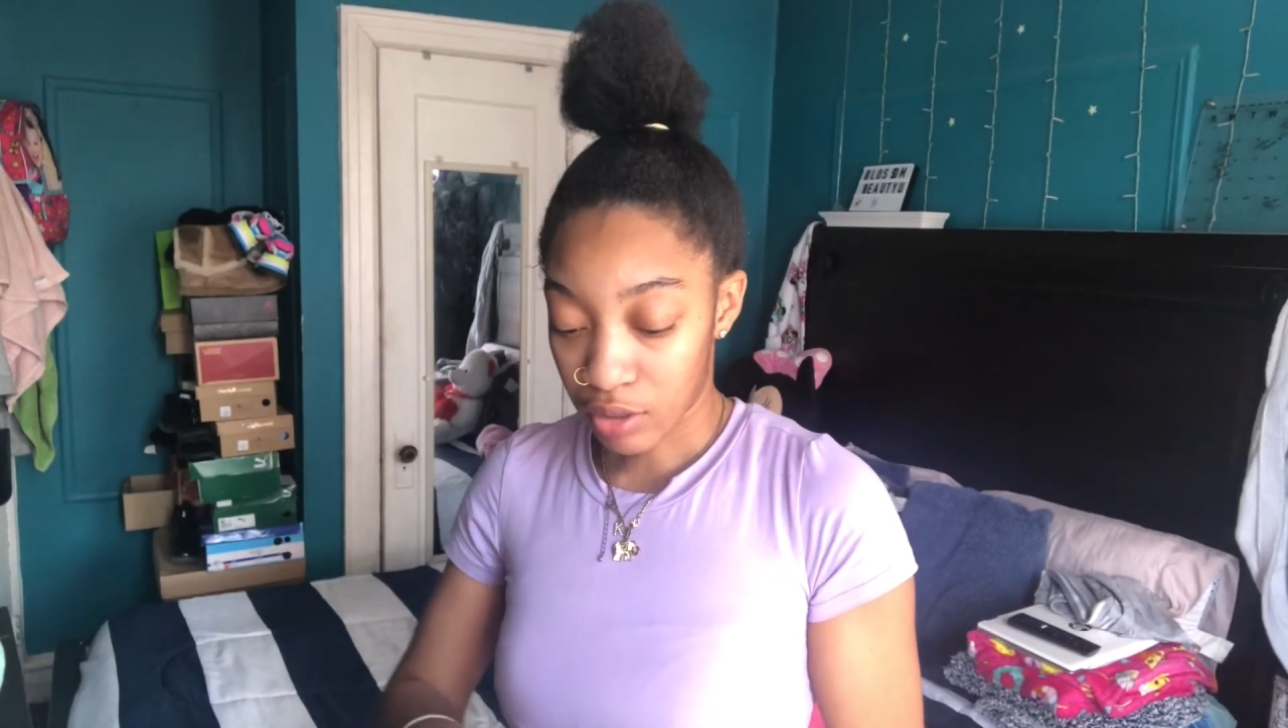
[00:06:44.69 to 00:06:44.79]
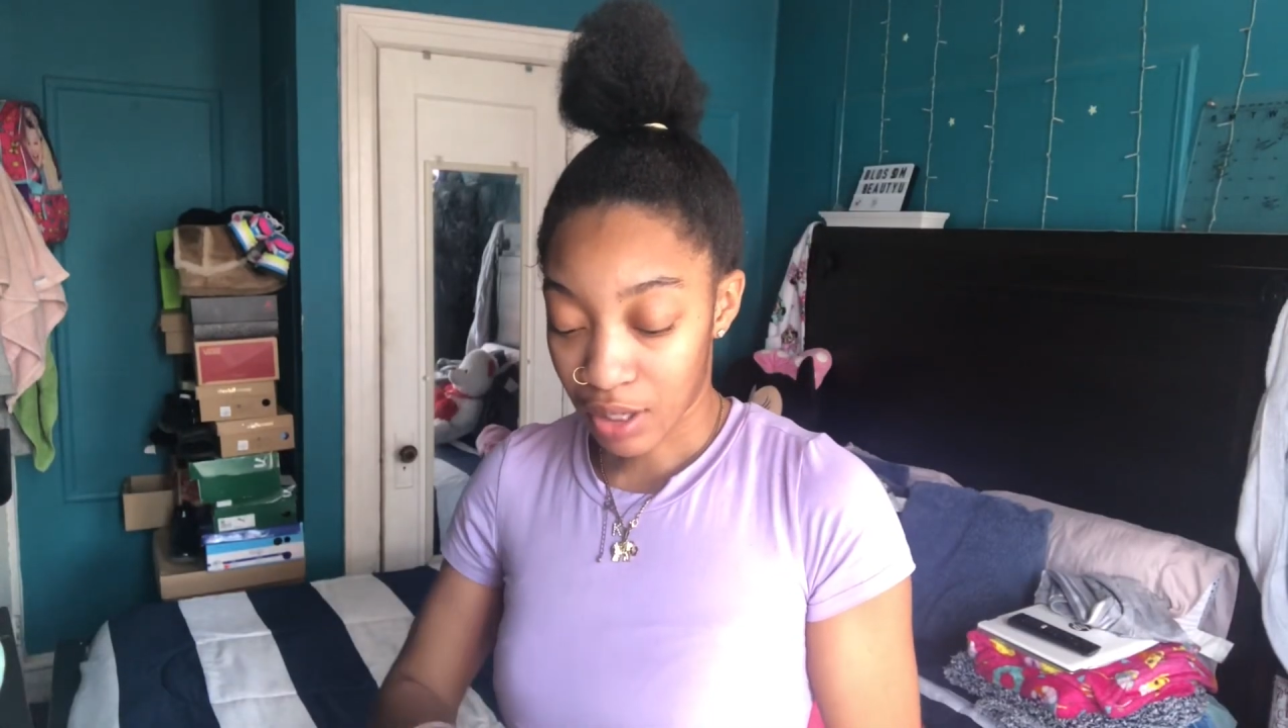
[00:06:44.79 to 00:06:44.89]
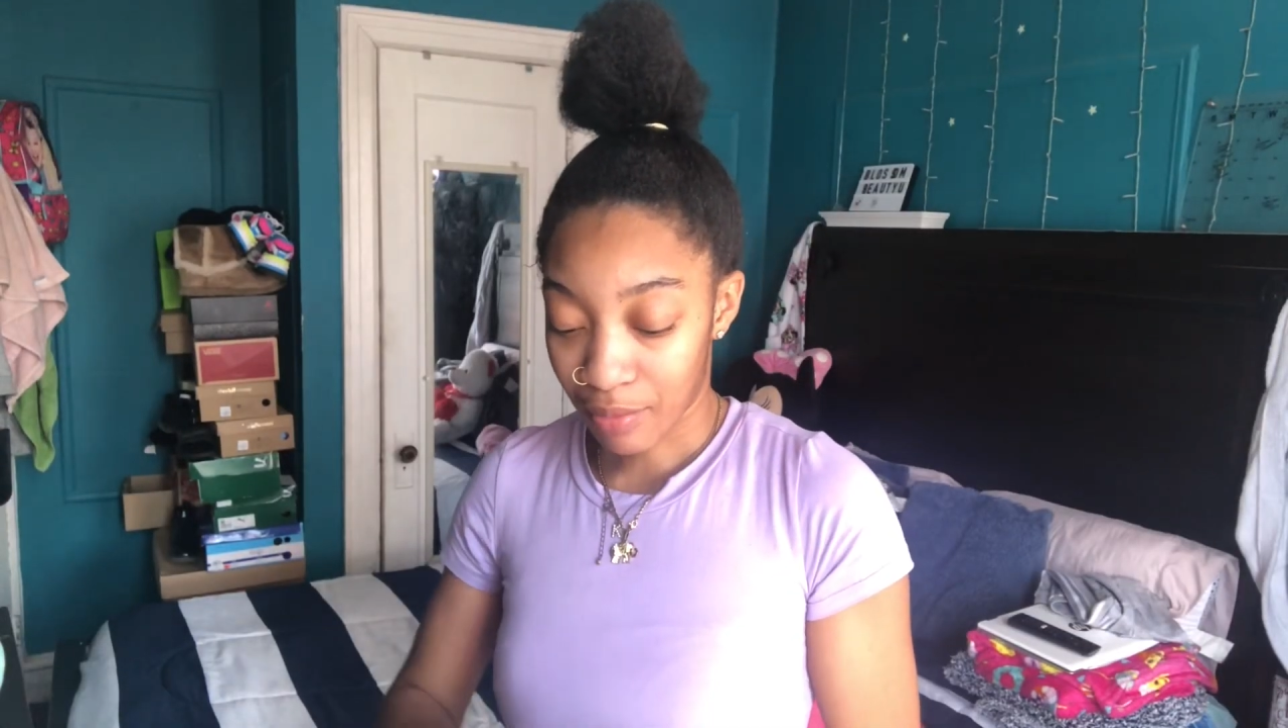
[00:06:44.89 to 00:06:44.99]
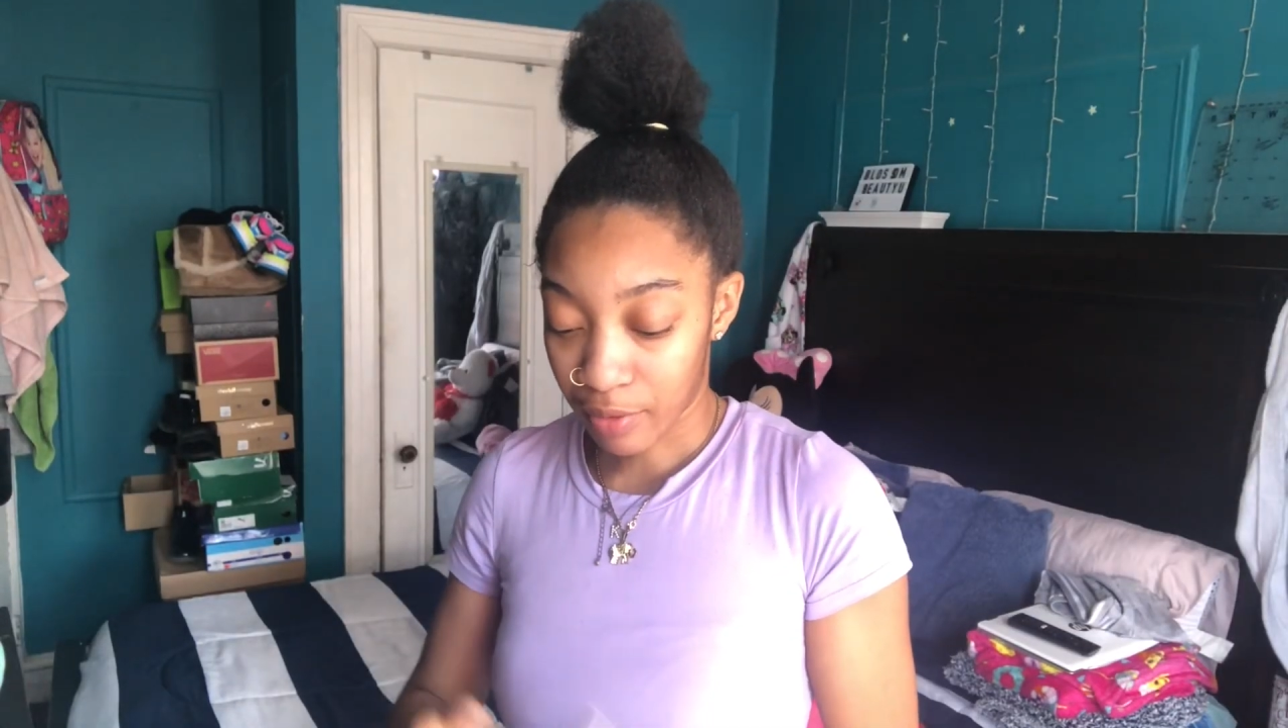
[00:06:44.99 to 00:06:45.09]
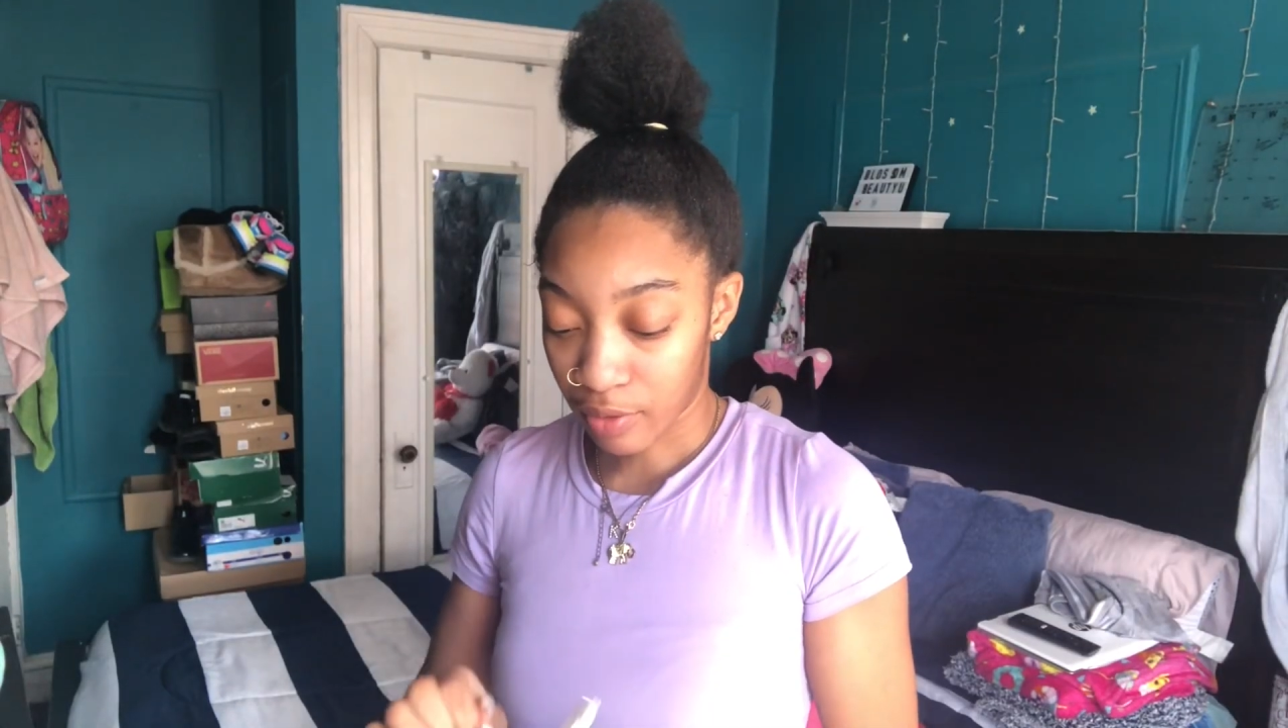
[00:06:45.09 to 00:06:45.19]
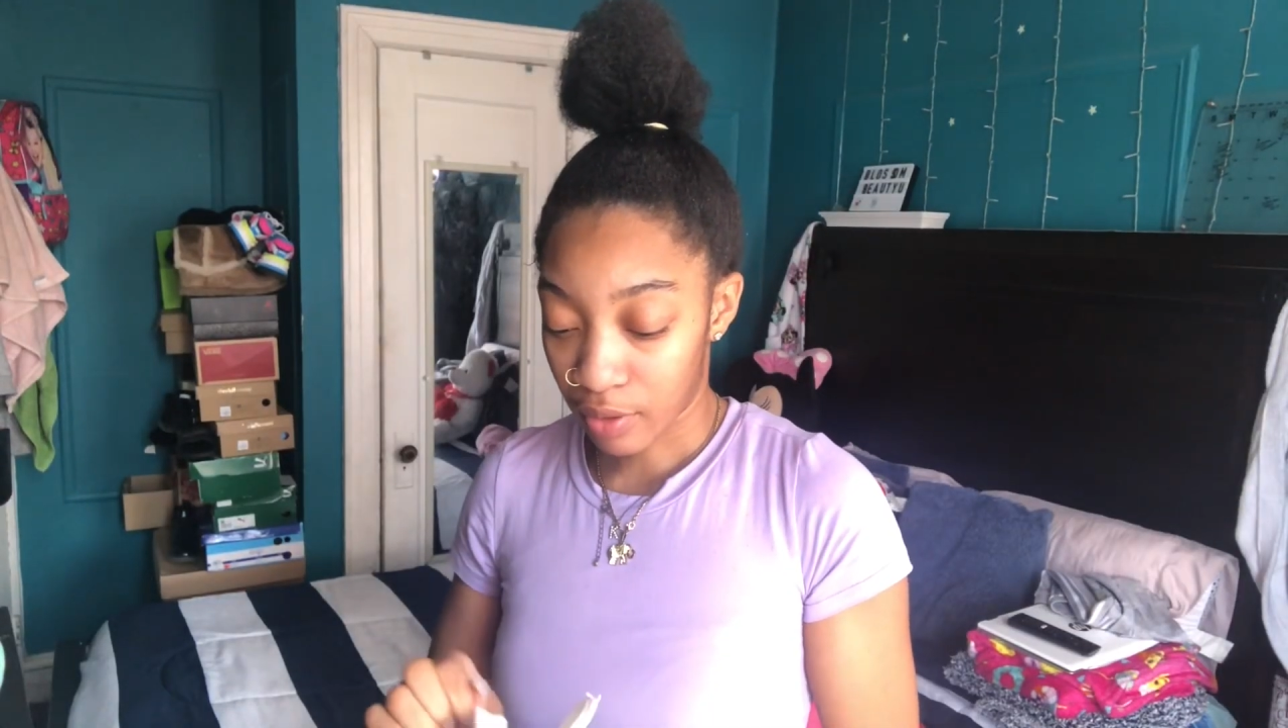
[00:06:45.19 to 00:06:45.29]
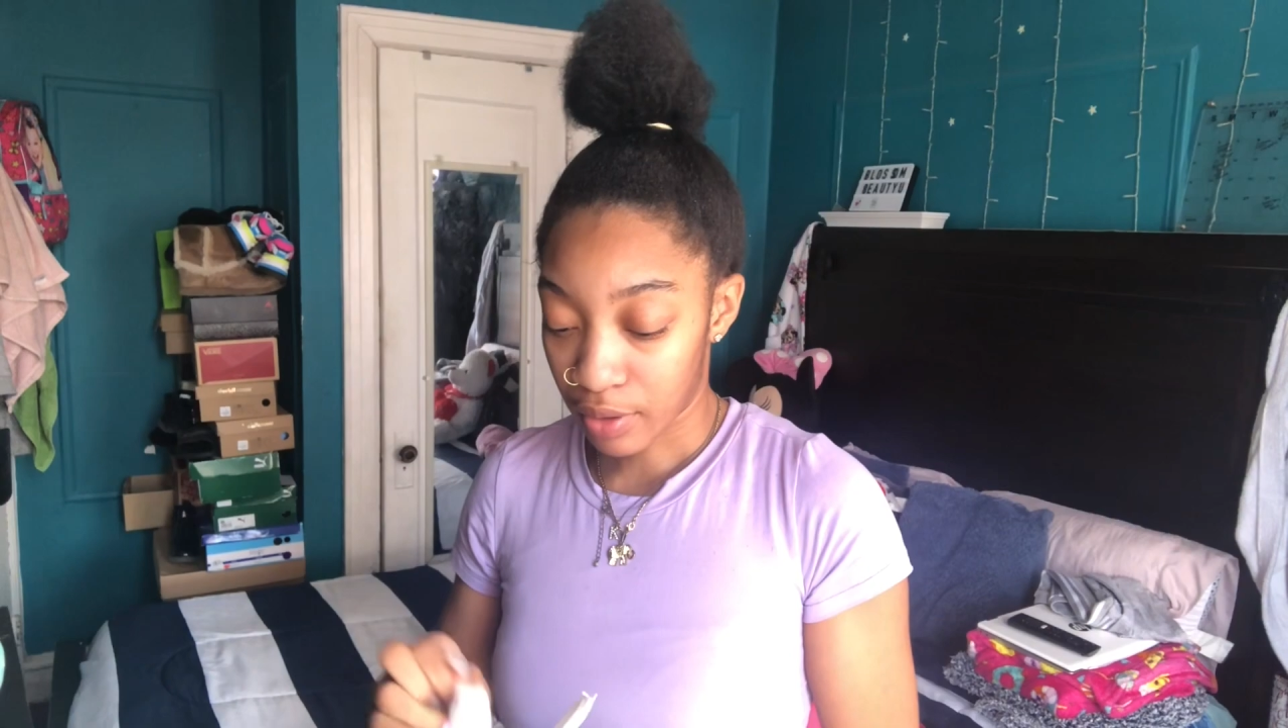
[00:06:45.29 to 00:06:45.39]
top of all the